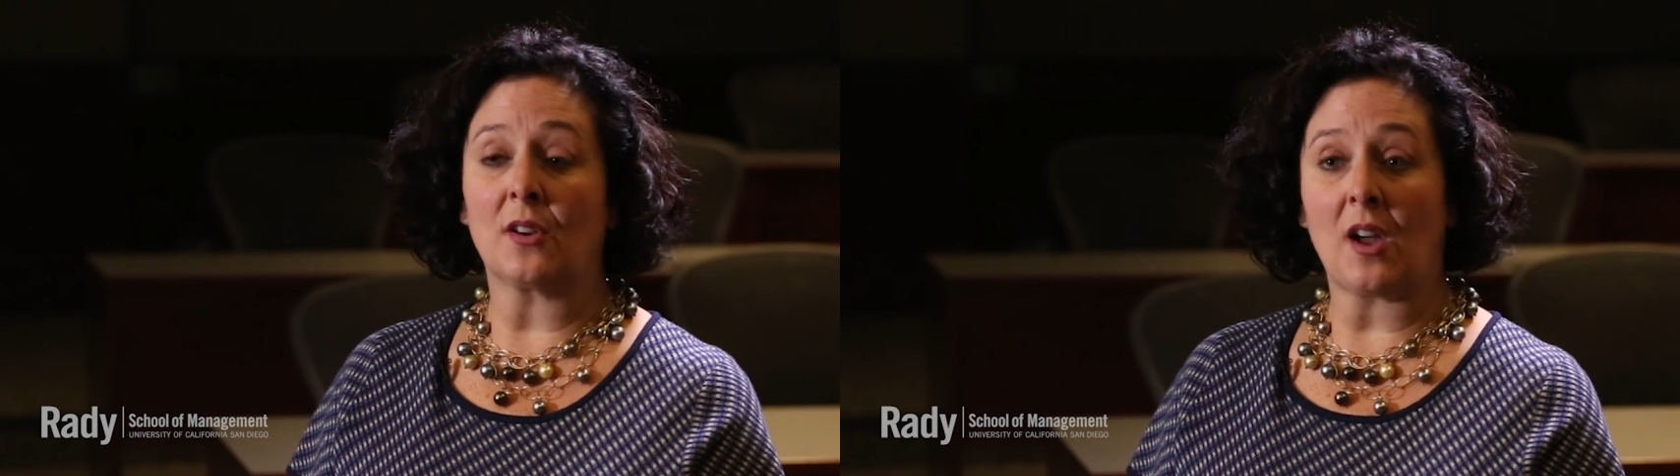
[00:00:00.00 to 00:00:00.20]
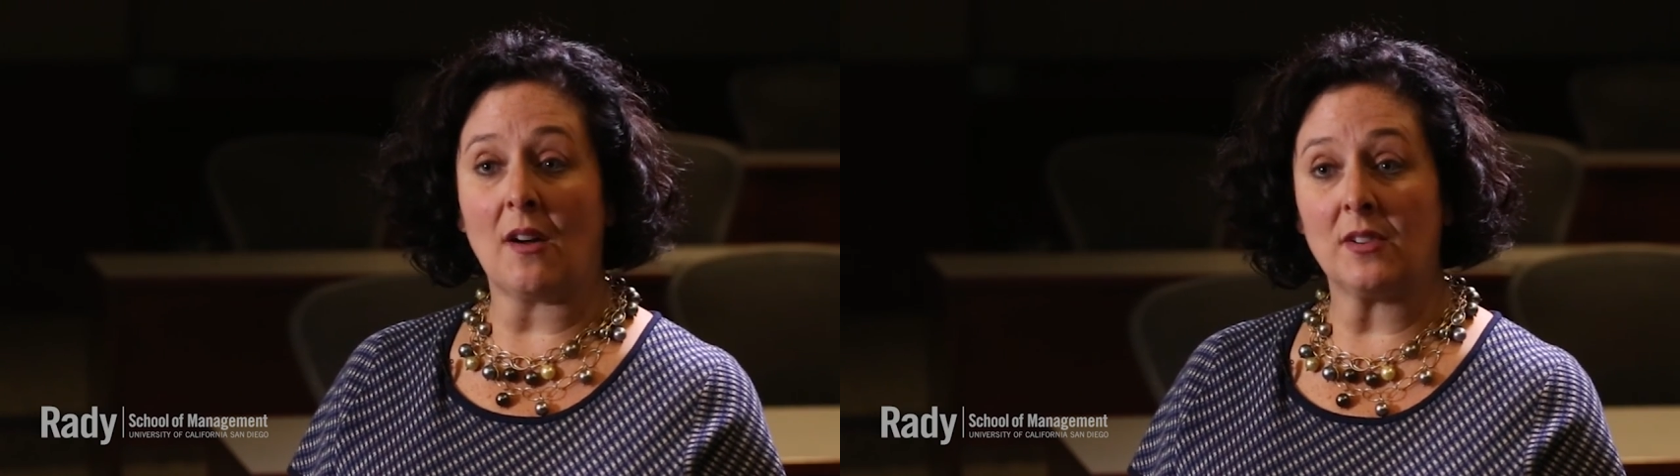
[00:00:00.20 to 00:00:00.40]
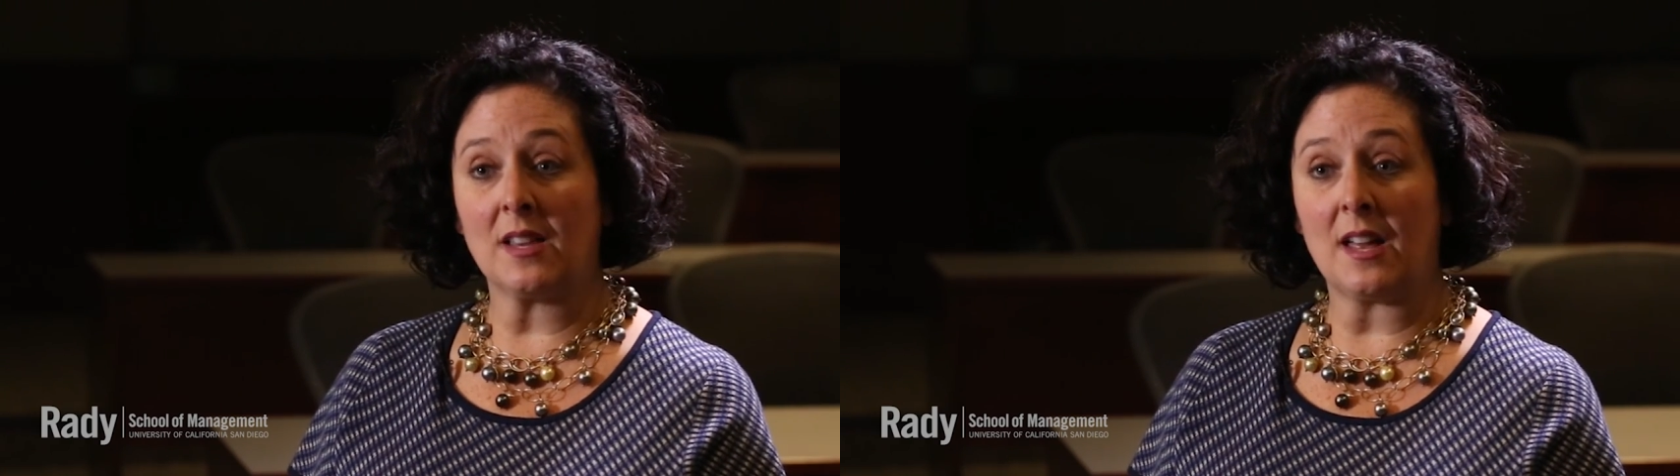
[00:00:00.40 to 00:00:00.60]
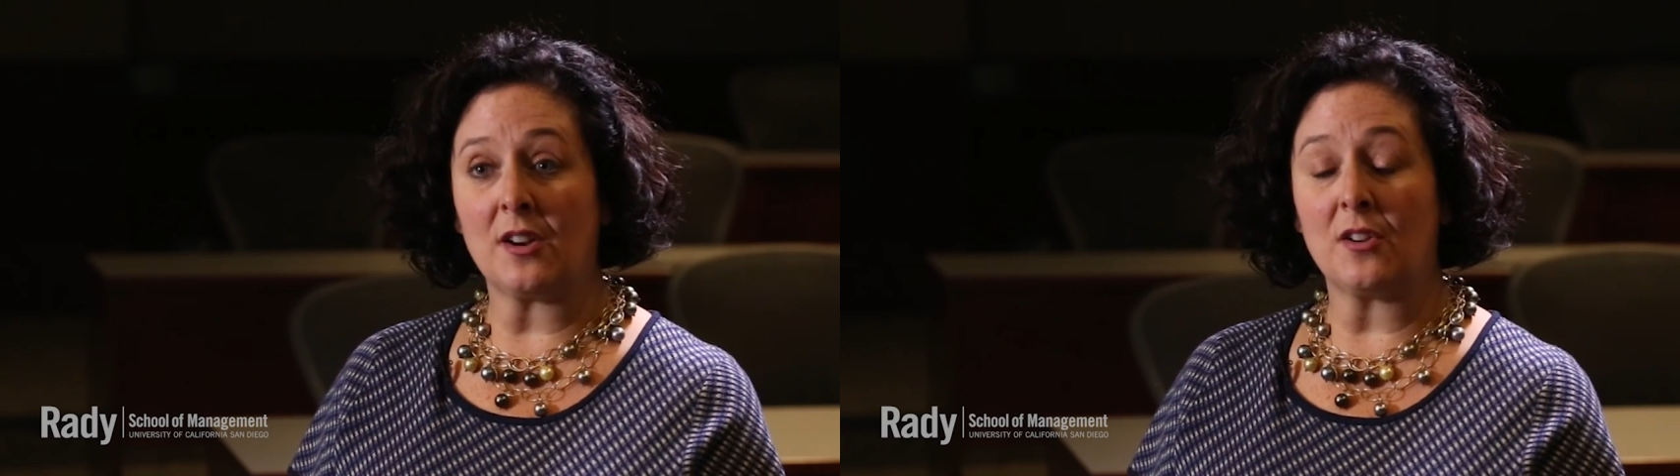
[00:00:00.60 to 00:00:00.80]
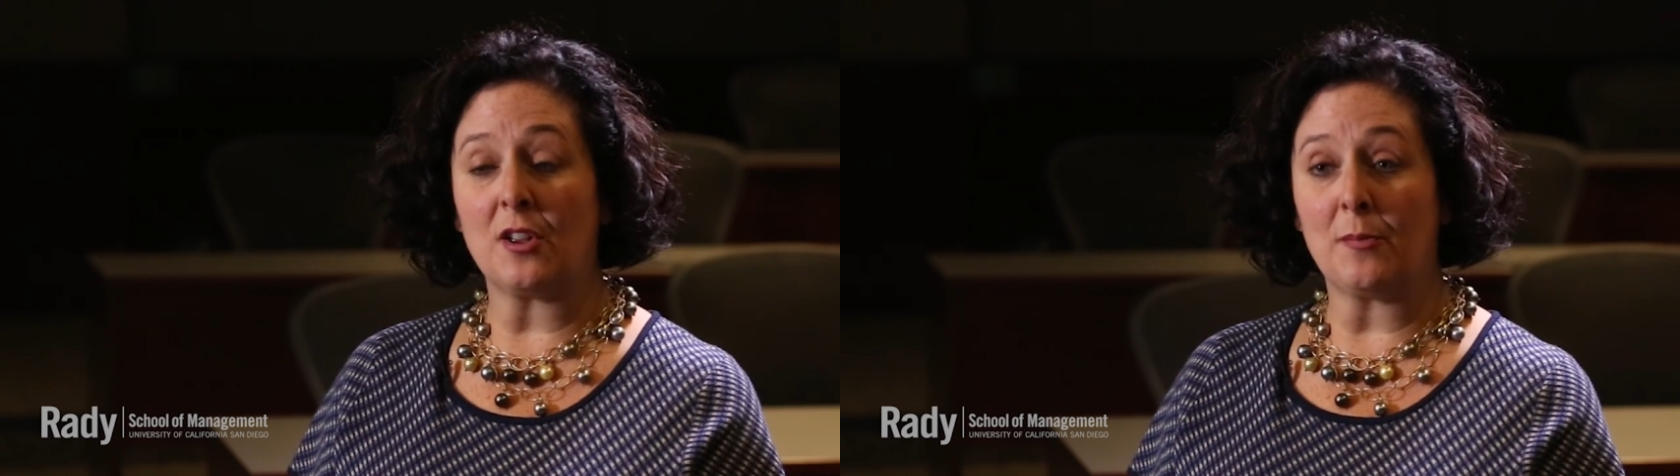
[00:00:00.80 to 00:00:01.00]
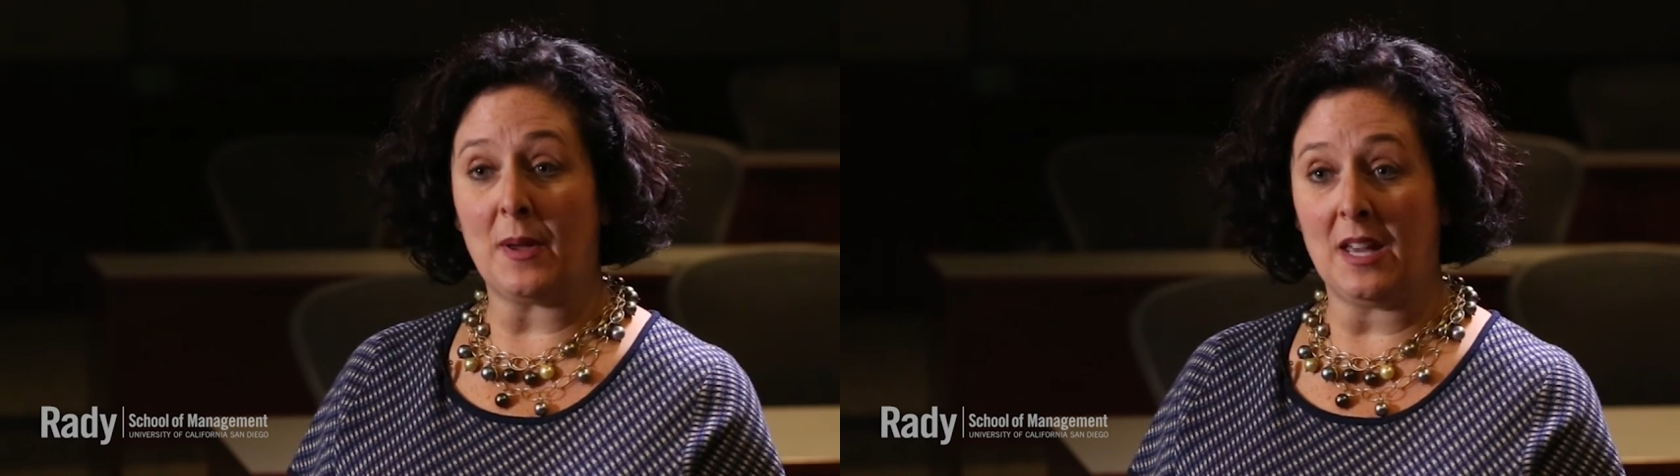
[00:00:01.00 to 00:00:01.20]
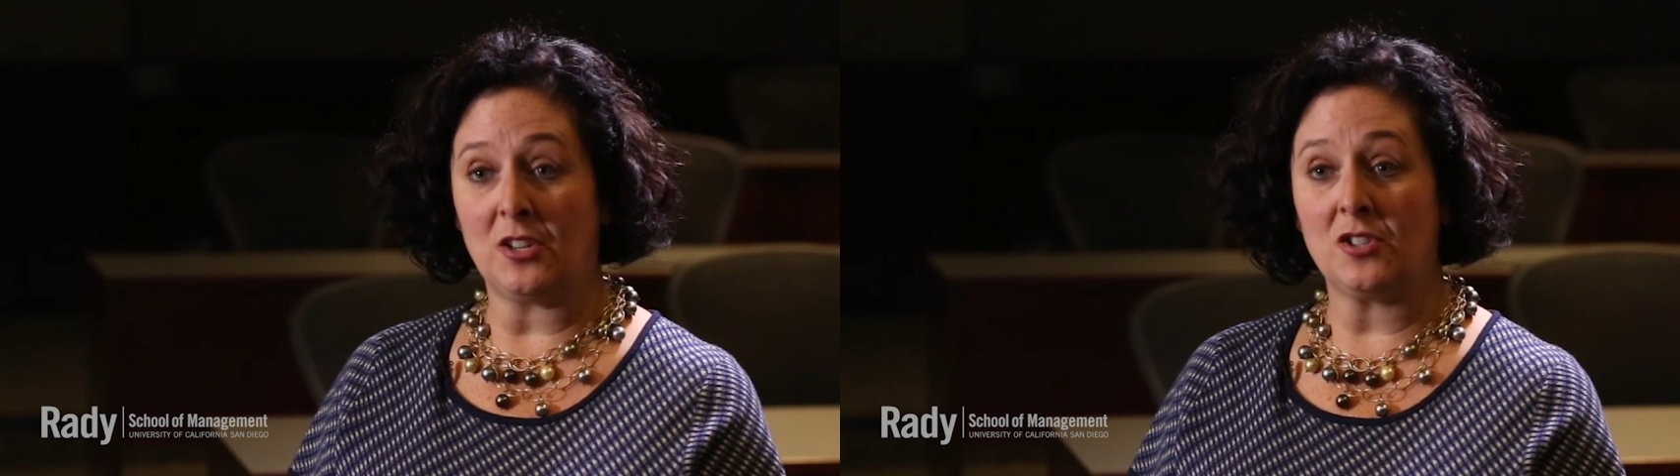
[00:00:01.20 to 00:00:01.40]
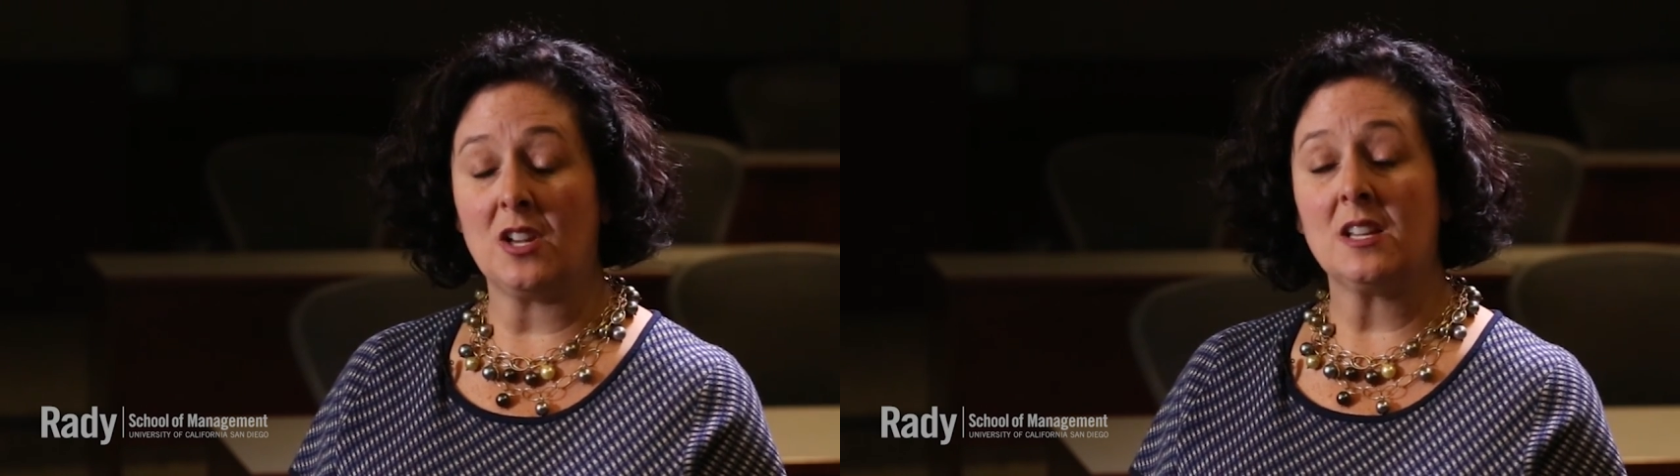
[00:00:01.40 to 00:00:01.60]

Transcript: their cover letter, their pitch,